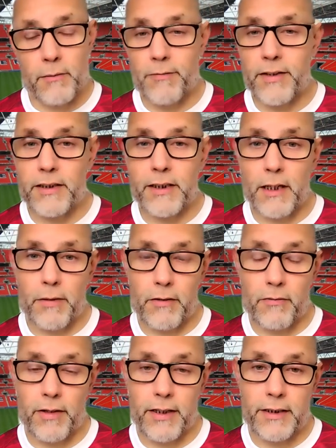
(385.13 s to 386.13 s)
I think it's going to be a
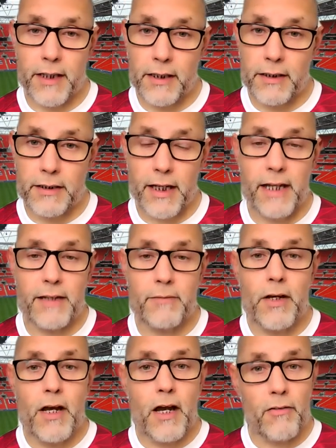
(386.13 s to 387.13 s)
really tense game,
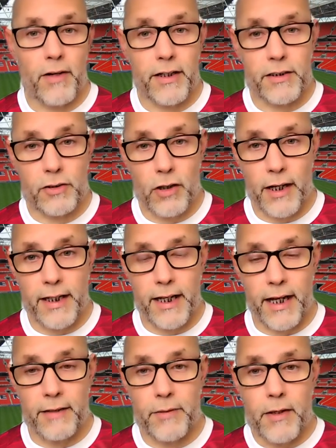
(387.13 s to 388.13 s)
a really tight
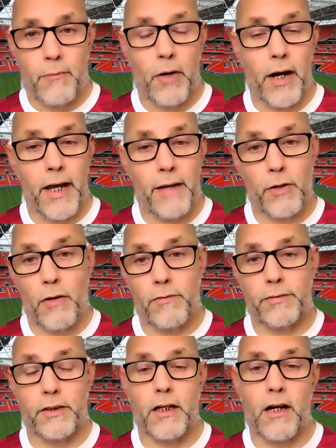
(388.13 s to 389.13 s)
game, but I am
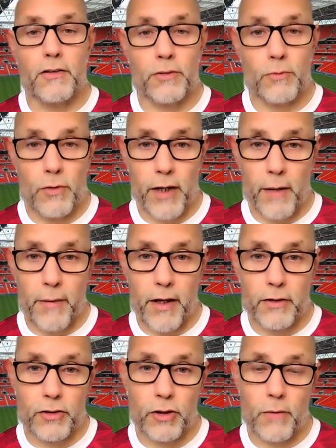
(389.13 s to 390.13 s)
confident Arsenal will come out
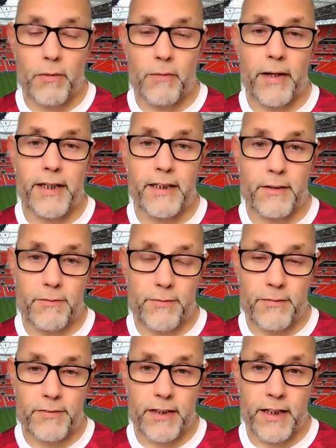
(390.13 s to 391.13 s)
on top and make it
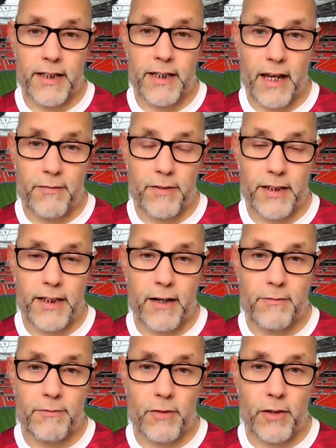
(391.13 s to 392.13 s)
15 FA
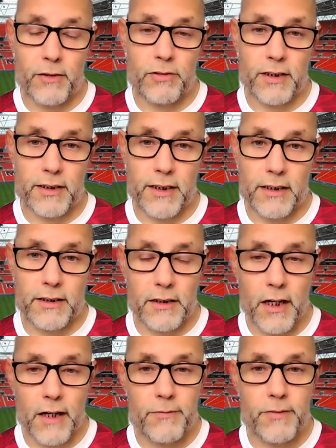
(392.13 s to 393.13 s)
Cup final successes.
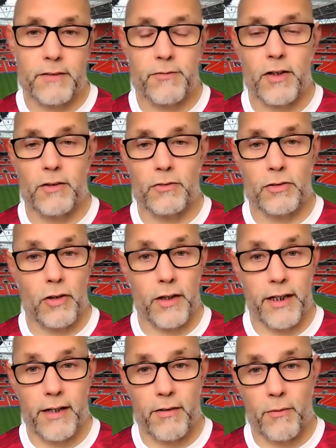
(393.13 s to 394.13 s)
I think the final score
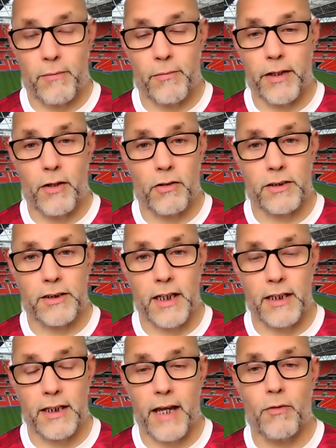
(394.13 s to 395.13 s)
here at Wembley on
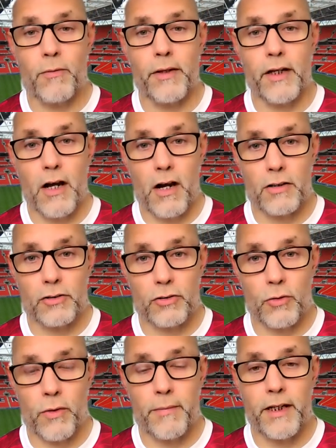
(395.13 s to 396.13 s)
Sunday will be
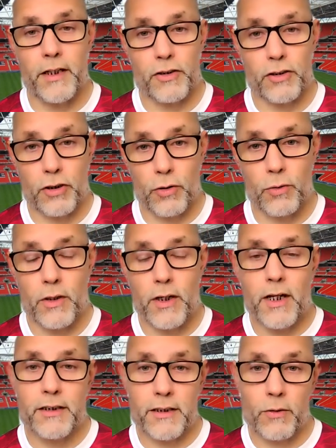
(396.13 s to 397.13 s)
Arsenal women 2,
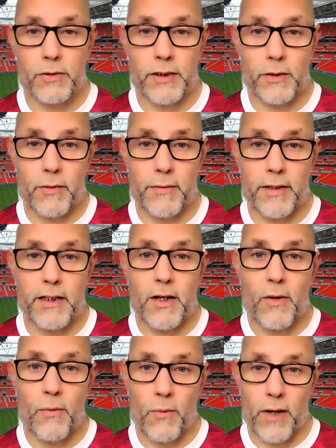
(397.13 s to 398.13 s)
Chelsea women
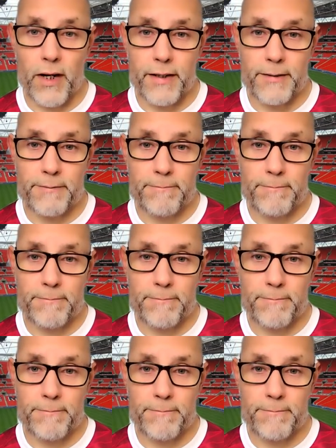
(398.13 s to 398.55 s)
1.